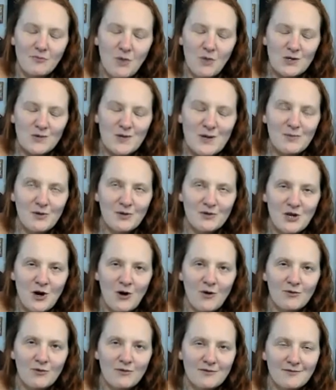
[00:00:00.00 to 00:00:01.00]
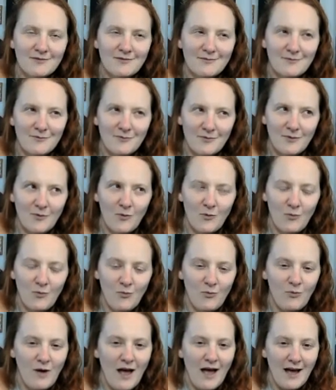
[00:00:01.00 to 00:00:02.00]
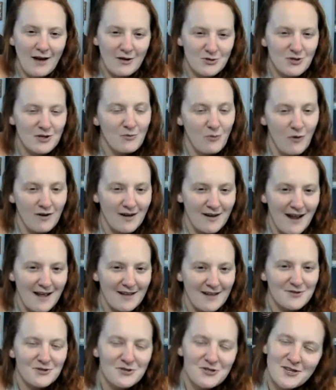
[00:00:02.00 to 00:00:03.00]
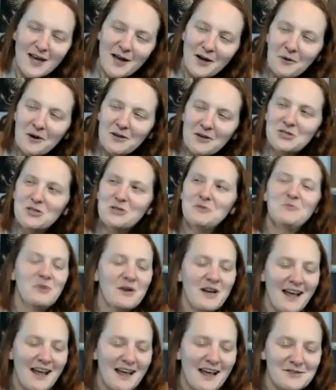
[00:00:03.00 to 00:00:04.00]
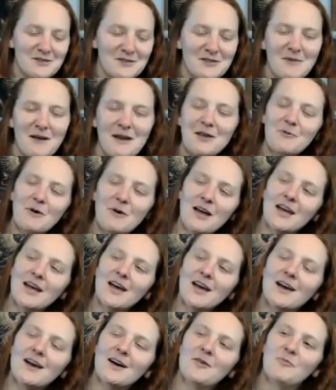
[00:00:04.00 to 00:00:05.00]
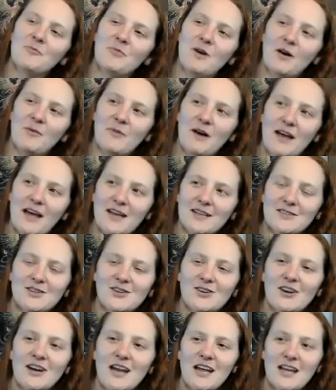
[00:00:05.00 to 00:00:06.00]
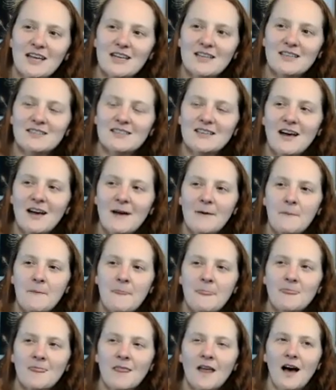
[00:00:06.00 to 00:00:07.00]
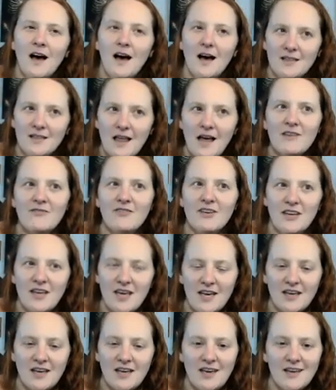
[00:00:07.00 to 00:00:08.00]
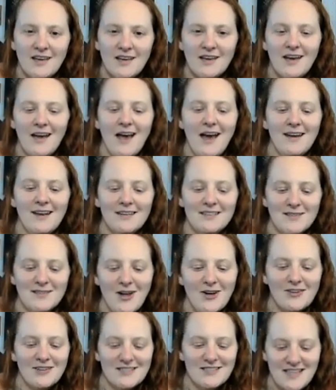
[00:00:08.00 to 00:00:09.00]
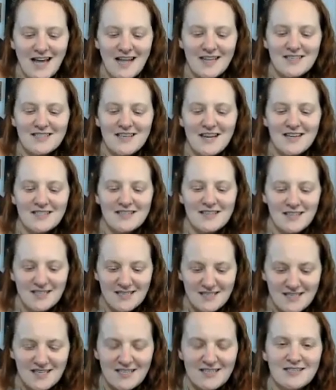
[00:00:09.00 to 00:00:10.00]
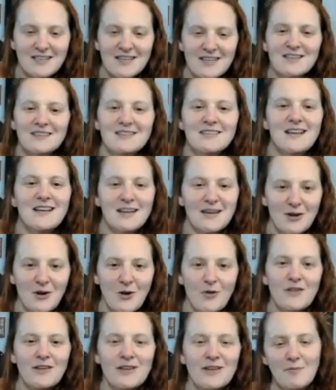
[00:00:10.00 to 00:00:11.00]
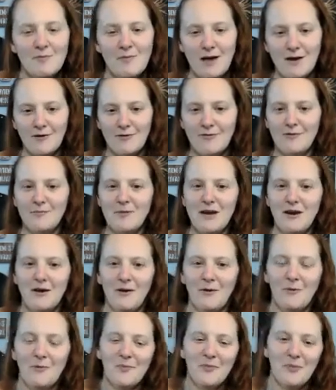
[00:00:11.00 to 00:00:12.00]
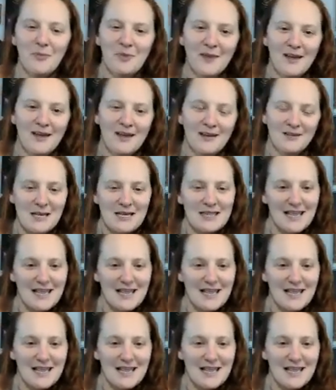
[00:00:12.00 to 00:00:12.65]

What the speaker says: most people don't actually want an answer to that question, but I answer them anyway. But my answer is alive and kicking, and as long as that stays consistent, it can only get better from here. Like